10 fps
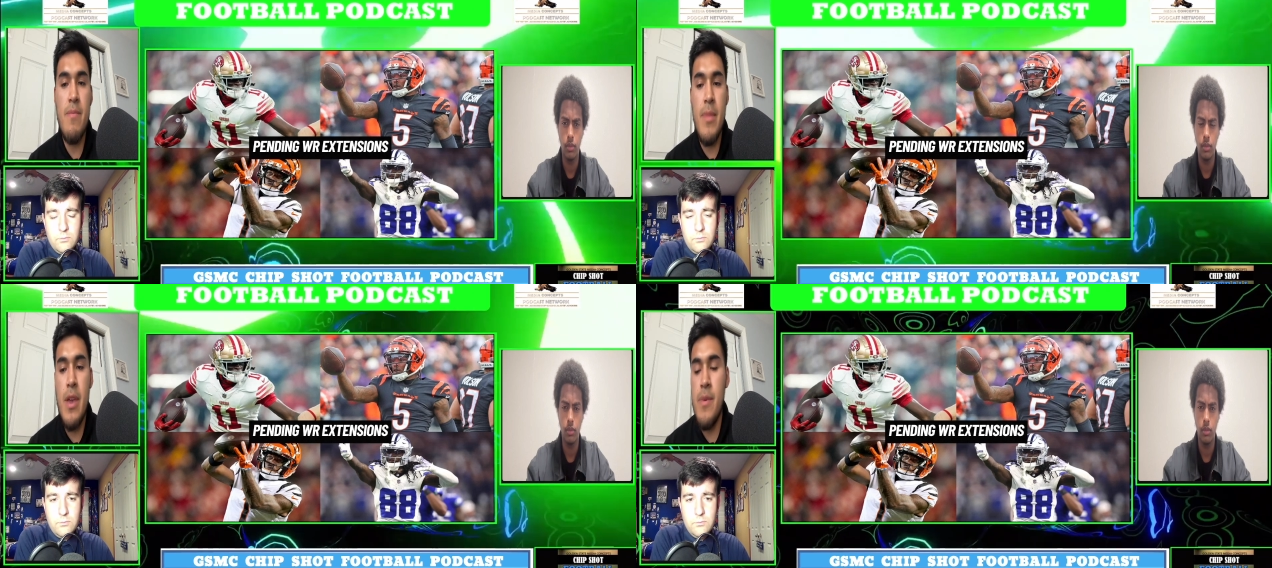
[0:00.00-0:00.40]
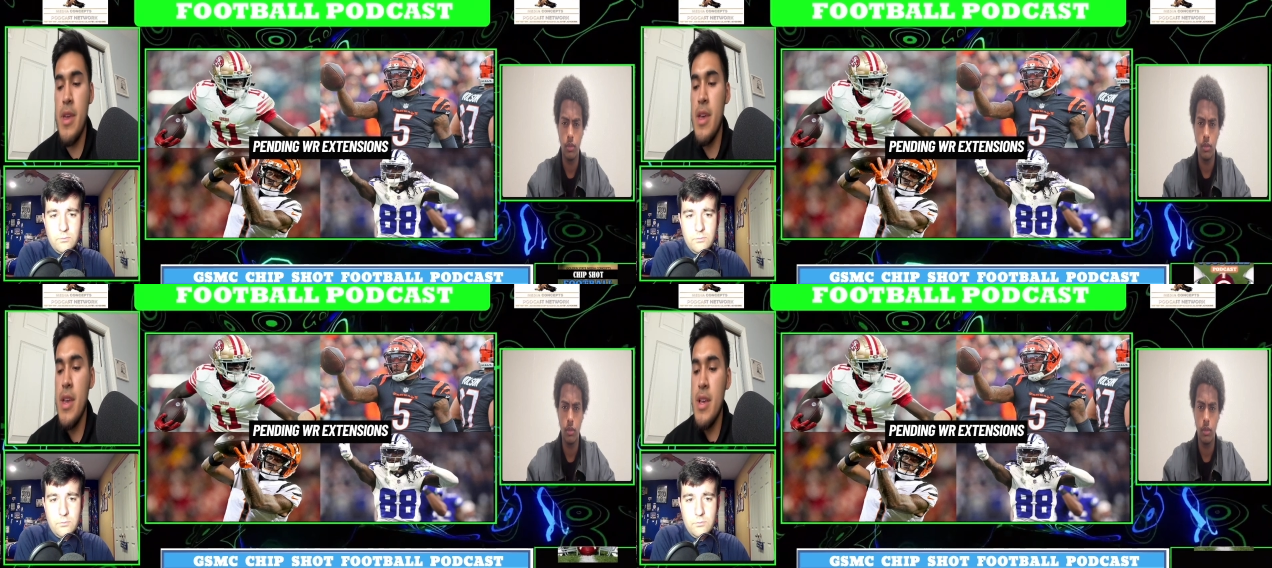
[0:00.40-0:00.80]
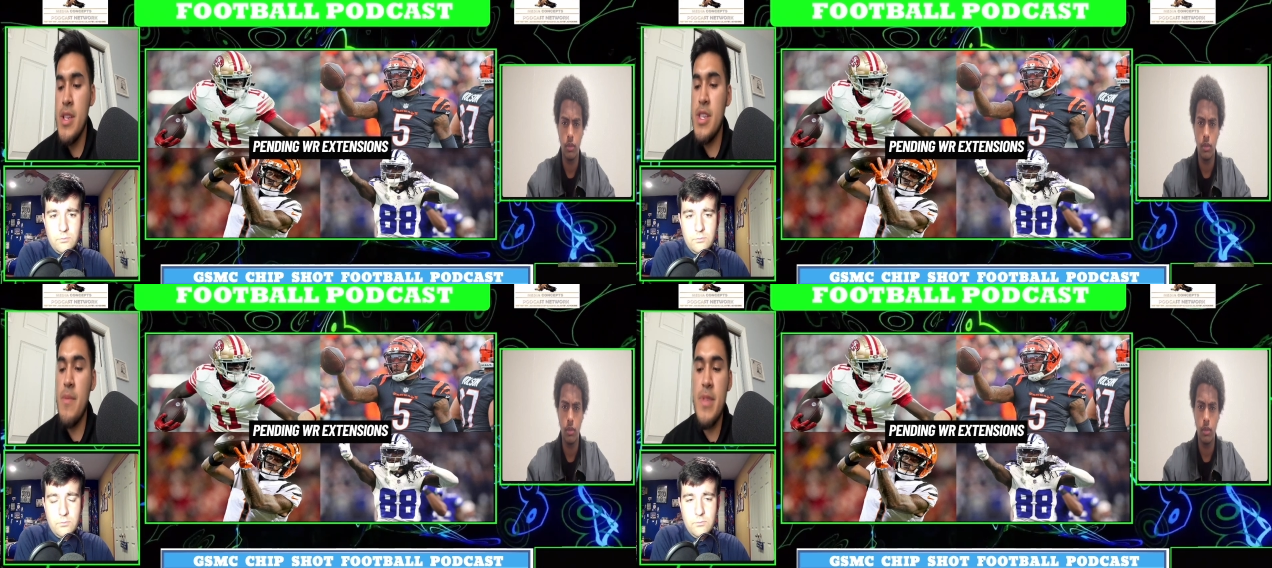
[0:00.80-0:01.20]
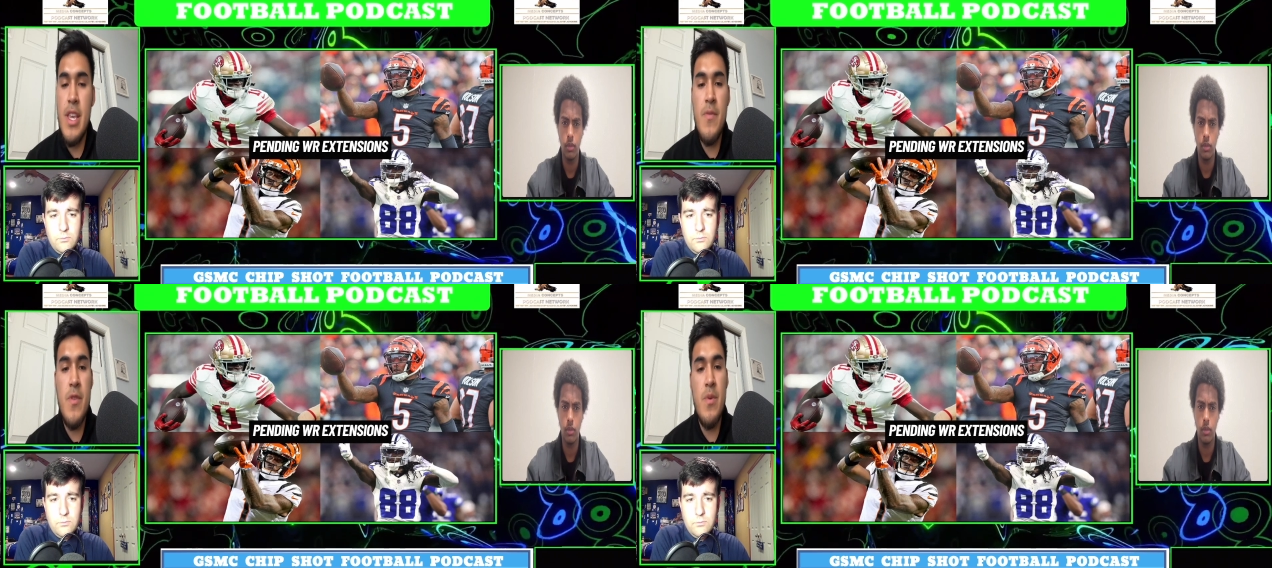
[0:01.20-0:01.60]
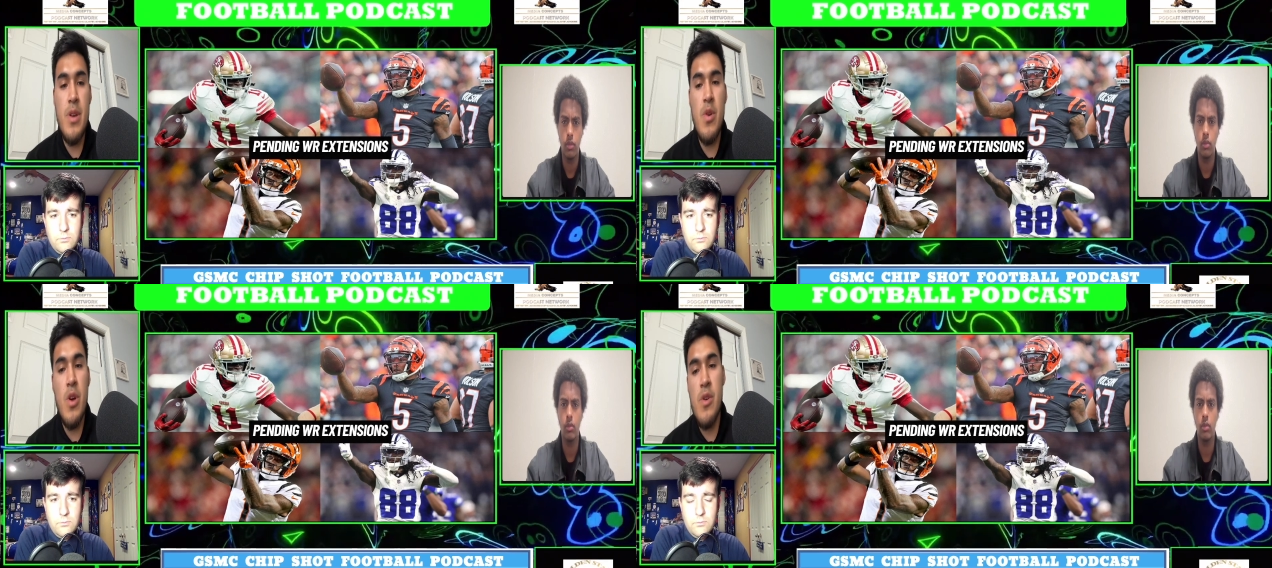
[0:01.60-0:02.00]
Speaker 1: Maybe some teams doing
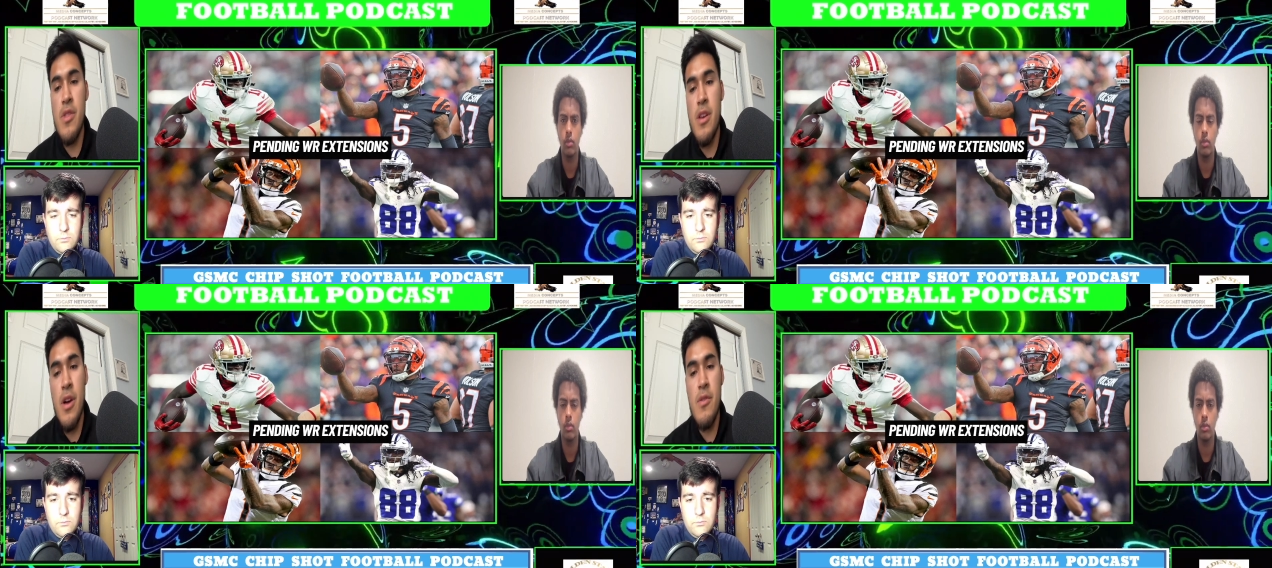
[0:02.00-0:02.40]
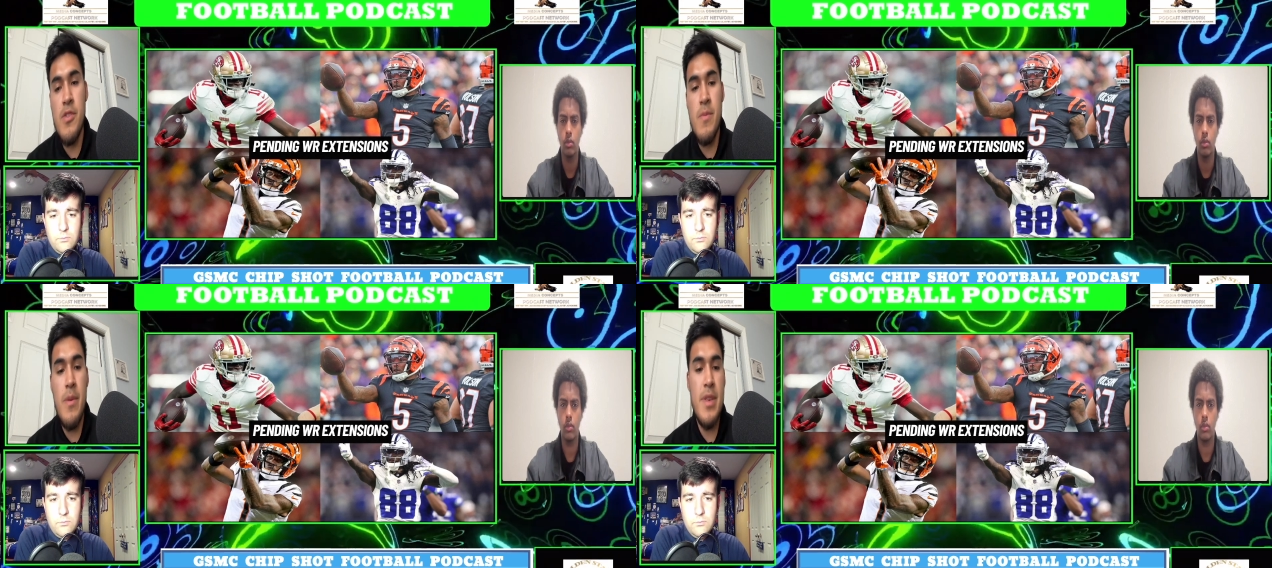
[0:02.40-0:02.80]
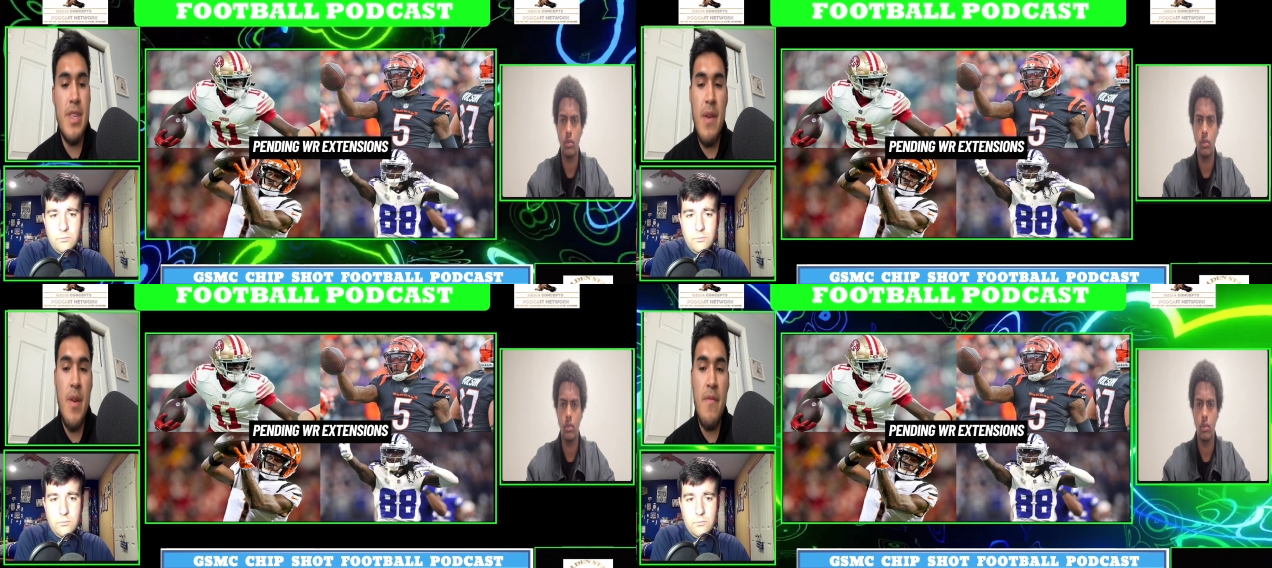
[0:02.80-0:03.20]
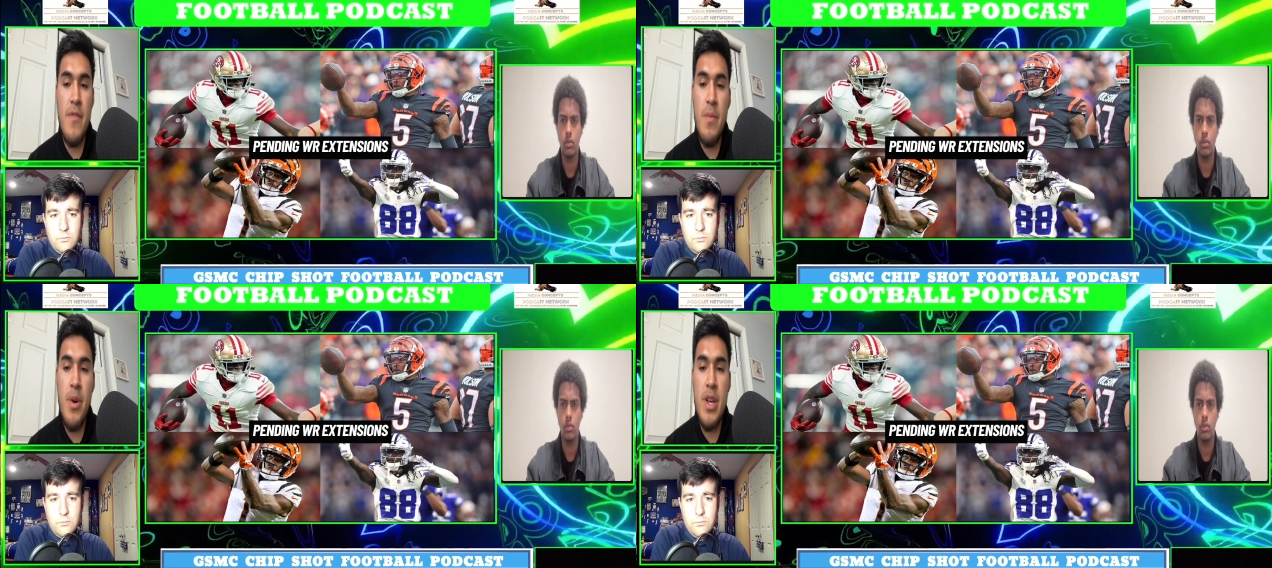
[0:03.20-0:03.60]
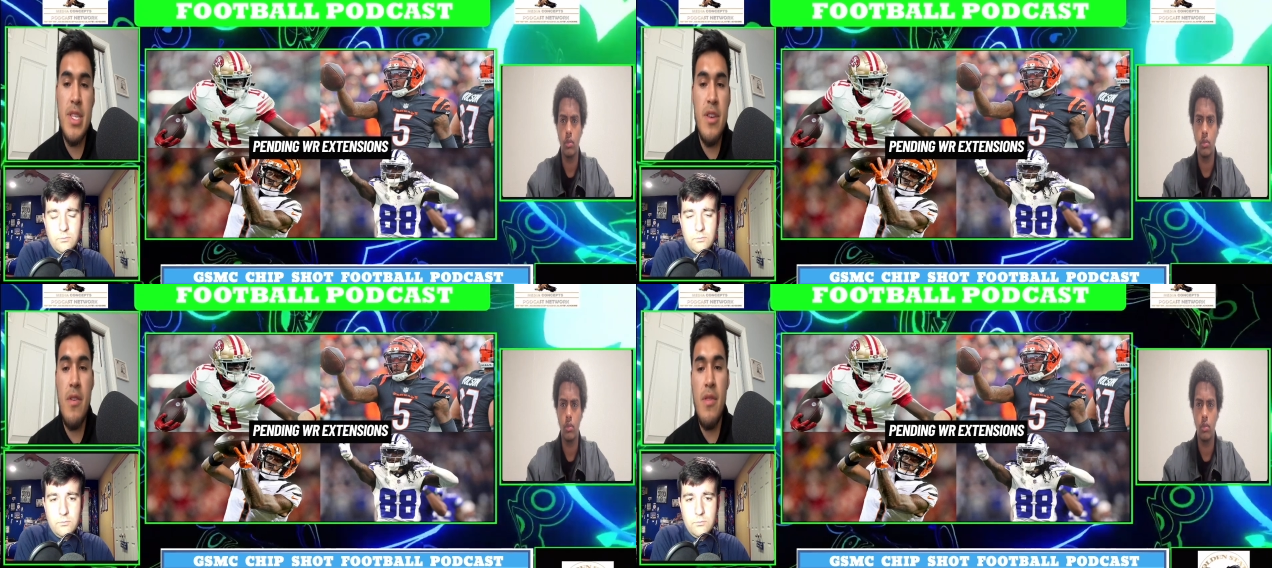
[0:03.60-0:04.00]
it quicker than others, maybe saving a few bucks
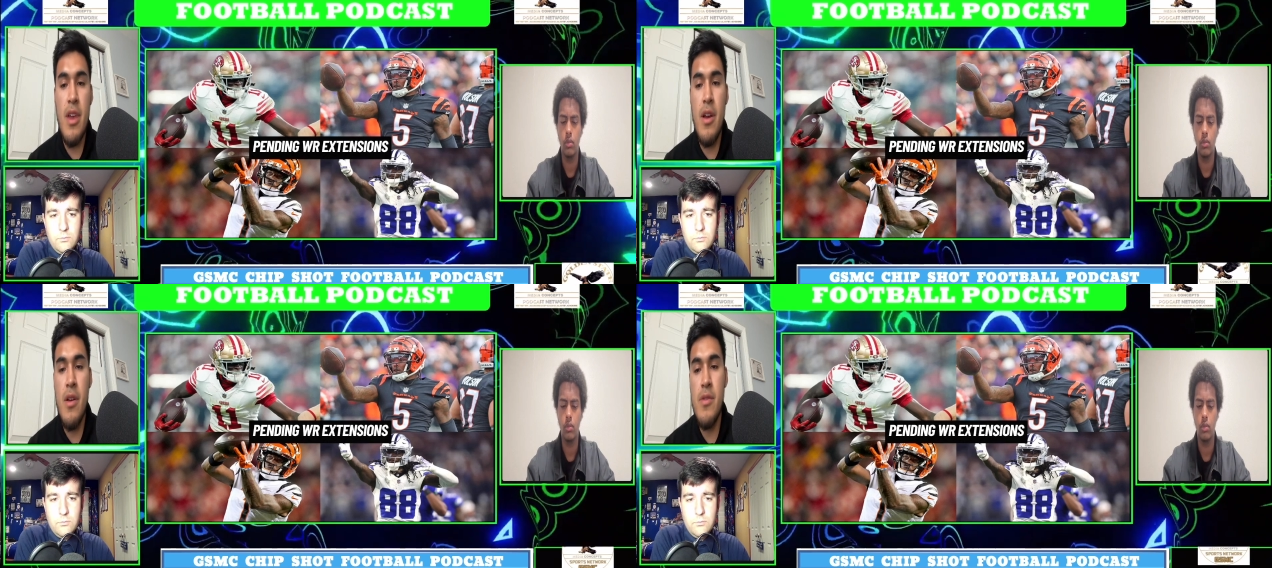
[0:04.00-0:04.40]
here and there.